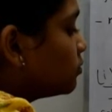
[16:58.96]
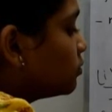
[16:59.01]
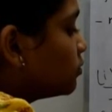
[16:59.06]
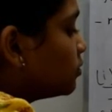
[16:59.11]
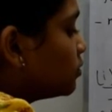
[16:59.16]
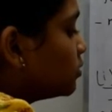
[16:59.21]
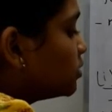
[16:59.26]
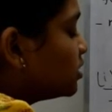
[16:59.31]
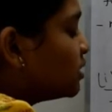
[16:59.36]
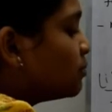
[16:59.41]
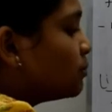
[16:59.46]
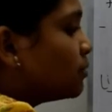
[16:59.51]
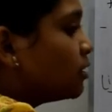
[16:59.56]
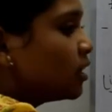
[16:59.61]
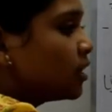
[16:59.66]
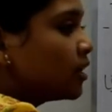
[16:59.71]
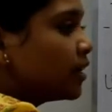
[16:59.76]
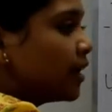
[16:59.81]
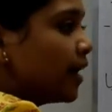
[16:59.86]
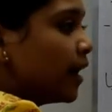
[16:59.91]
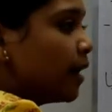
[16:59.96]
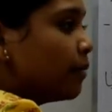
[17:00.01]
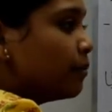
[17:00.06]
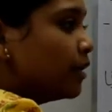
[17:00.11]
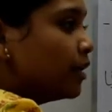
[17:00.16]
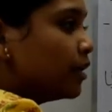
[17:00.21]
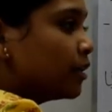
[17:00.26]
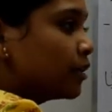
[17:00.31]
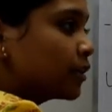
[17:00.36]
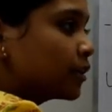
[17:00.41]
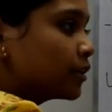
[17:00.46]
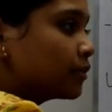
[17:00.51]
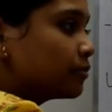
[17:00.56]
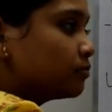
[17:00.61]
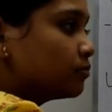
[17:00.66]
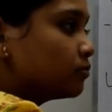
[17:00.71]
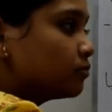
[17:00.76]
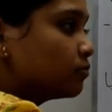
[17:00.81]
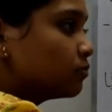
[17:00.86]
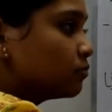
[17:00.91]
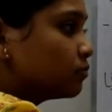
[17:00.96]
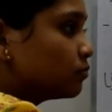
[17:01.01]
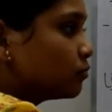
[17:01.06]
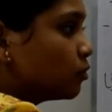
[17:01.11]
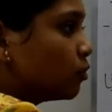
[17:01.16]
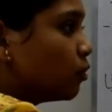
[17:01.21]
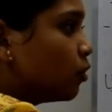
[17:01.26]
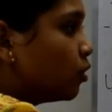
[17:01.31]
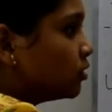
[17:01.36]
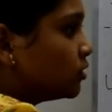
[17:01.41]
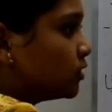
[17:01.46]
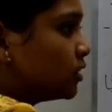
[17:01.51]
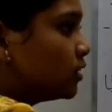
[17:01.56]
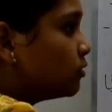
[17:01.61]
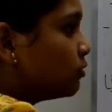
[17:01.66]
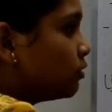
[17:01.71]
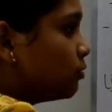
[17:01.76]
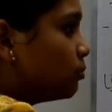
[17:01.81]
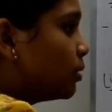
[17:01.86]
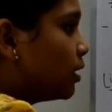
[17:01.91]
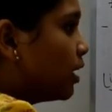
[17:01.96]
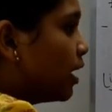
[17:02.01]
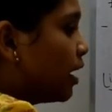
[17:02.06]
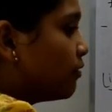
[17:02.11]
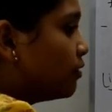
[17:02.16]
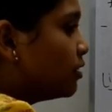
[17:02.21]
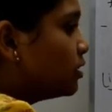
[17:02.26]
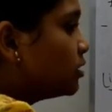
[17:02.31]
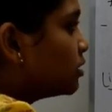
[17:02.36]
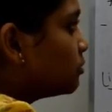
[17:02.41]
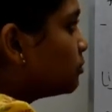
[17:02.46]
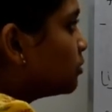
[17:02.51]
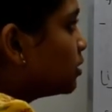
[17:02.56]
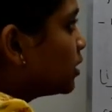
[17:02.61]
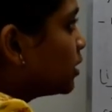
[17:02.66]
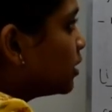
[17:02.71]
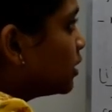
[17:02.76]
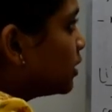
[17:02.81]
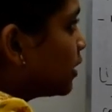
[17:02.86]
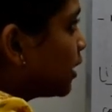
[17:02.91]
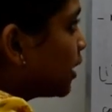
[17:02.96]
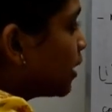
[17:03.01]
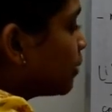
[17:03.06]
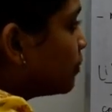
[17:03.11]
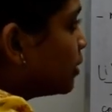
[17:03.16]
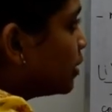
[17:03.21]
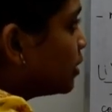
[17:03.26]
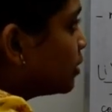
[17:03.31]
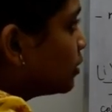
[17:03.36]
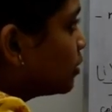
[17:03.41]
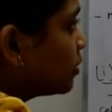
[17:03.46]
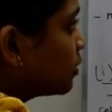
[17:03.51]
similar diameter. All cells will be having similar in diameter.